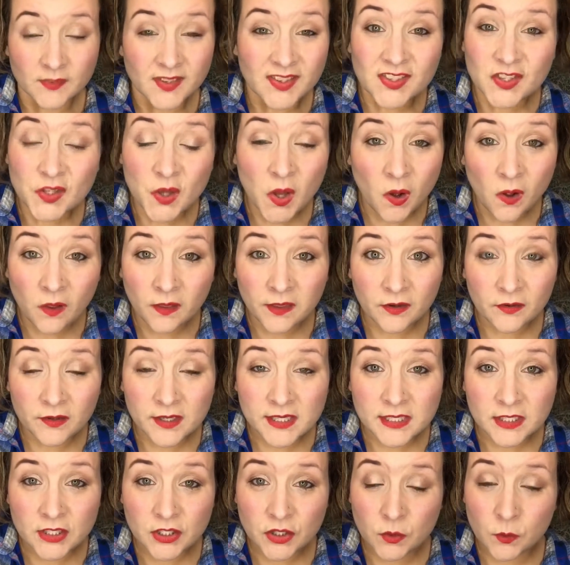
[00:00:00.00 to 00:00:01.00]
That's all there
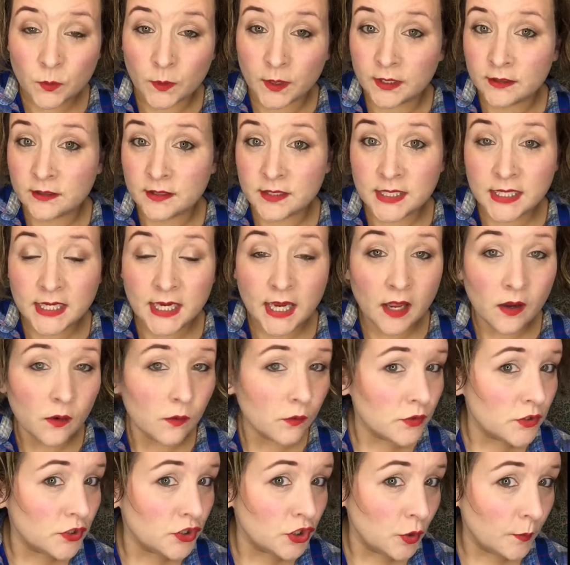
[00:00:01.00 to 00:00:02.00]
is to it. See
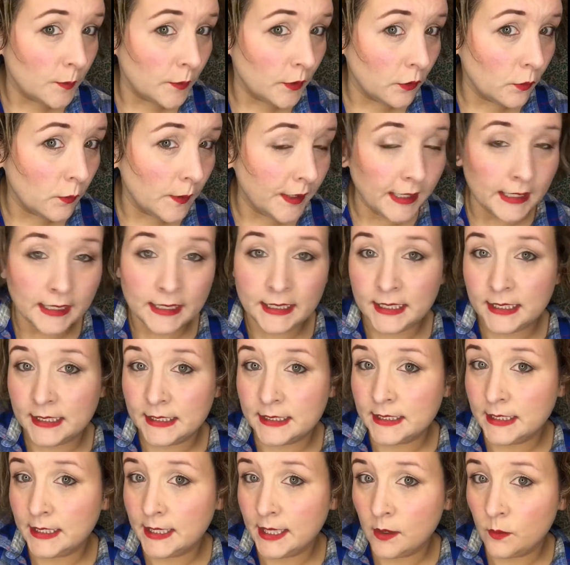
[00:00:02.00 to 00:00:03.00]
how super quick and
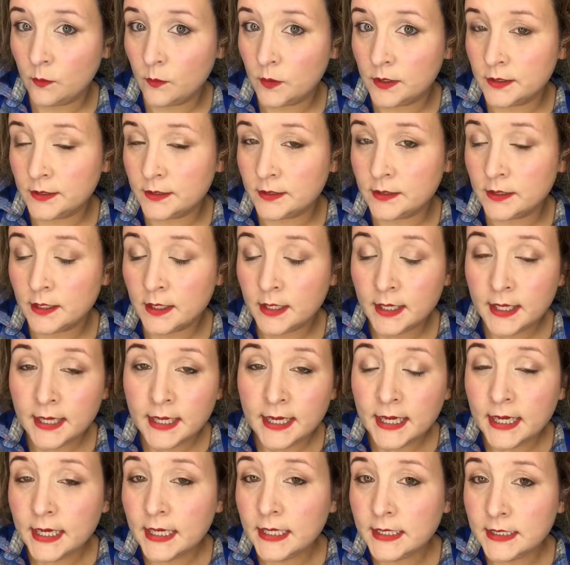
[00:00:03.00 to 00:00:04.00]
easy that was?
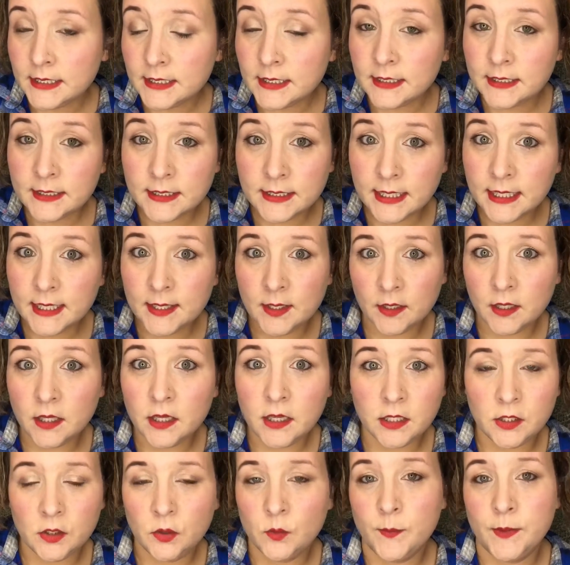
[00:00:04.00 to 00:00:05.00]
And it does take a
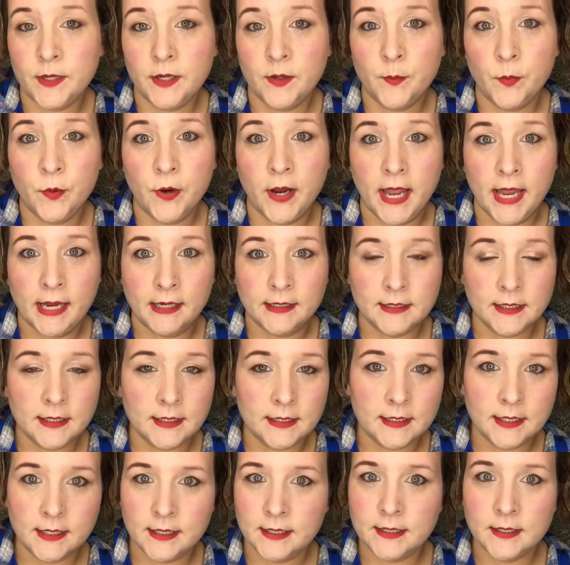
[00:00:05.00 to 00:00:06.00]
little bit of
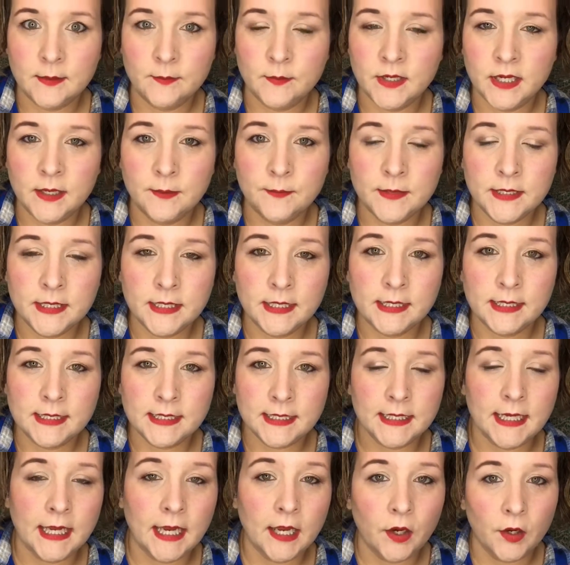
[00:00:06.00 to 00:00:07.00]
practice, and sometimes
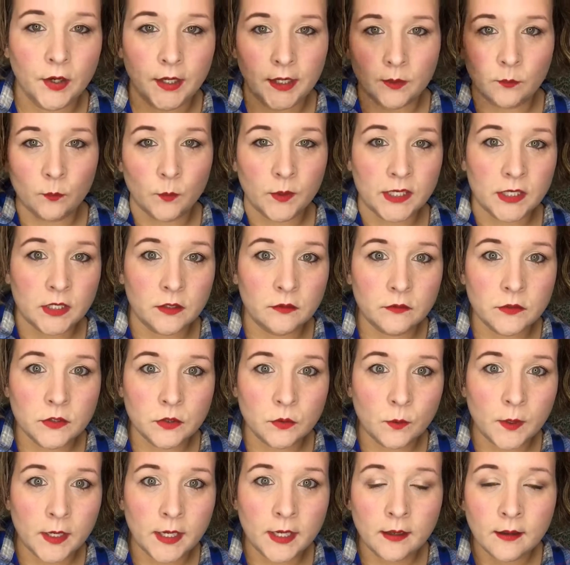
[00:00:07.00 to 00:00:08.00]
it's scary, and when you
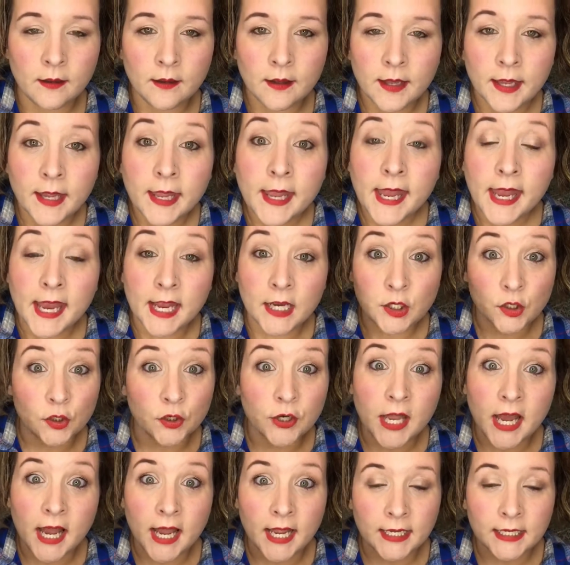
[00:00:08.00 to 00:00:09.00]
do it and you're
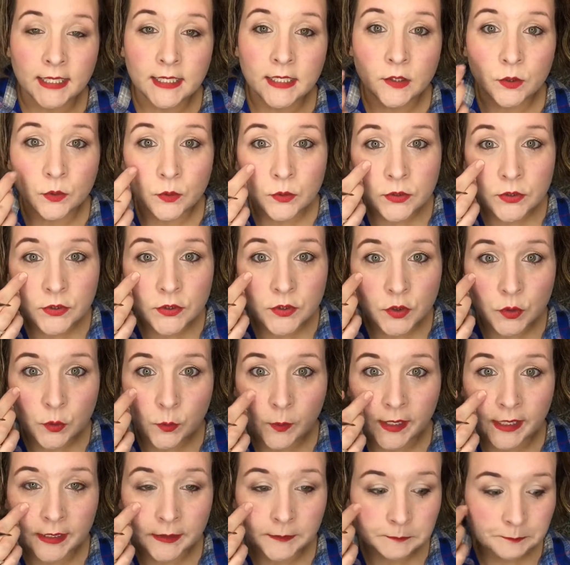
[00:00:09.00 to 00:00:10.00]
not used
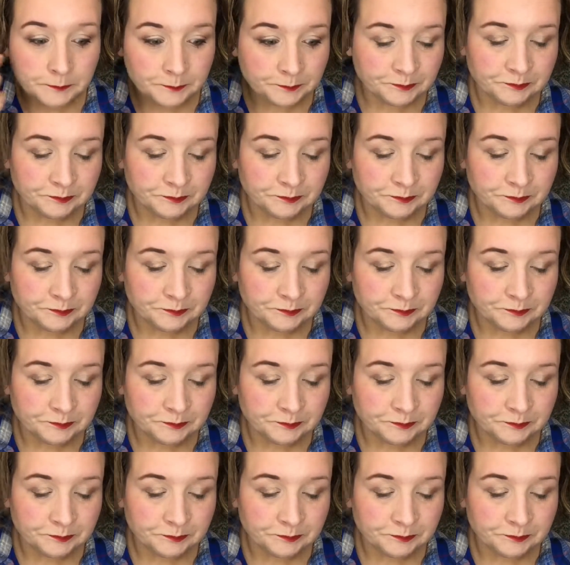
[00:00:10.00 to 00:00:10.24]
to it,